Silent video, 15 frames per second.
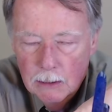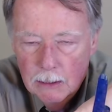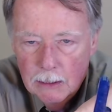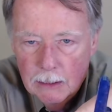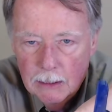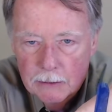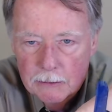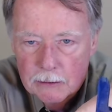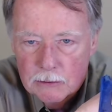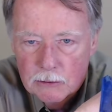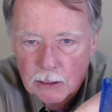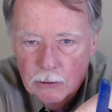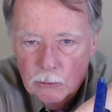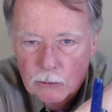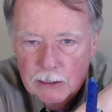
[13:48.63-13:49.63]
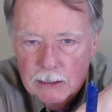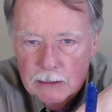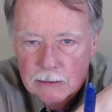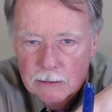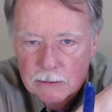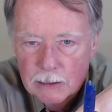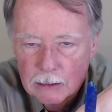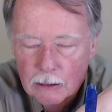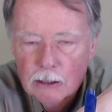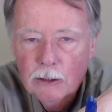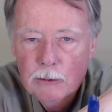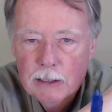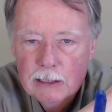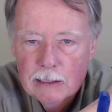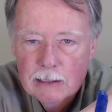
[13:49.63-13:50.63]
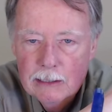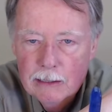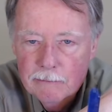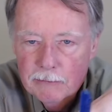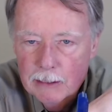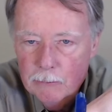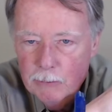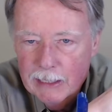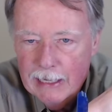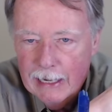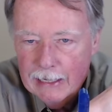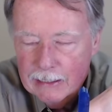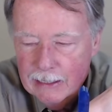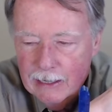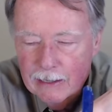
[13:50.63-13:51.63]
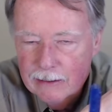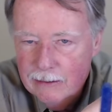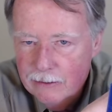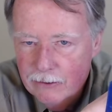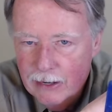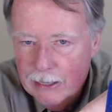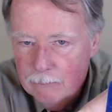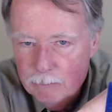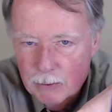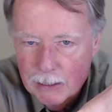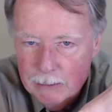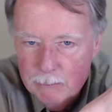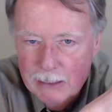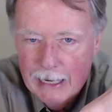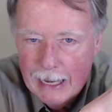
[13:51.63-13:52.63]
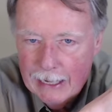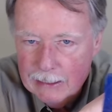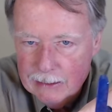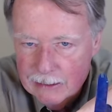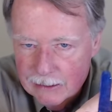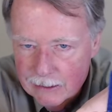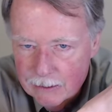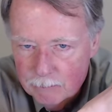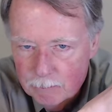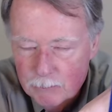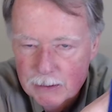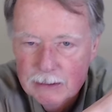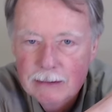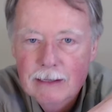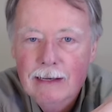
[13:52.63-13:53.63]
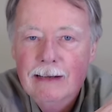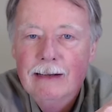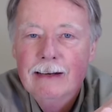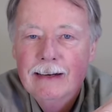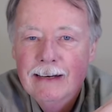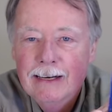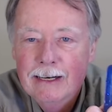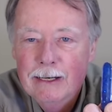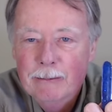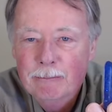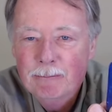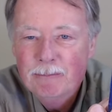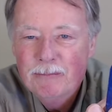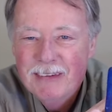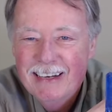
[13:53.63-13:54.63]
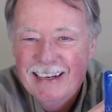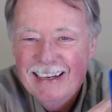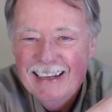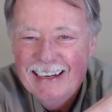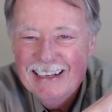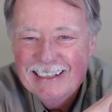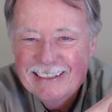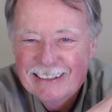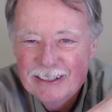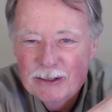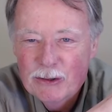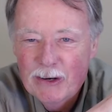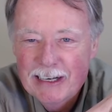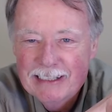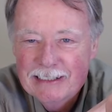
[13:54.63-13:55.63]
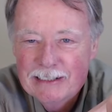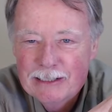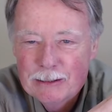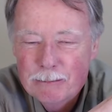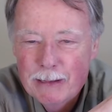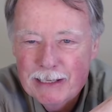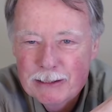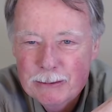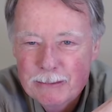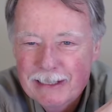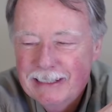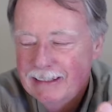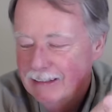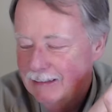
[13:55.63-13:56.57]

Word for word: Uh, this stone is included enough that we can't cut it, or I'd probably be hacking it up, but um, it is a great specimen.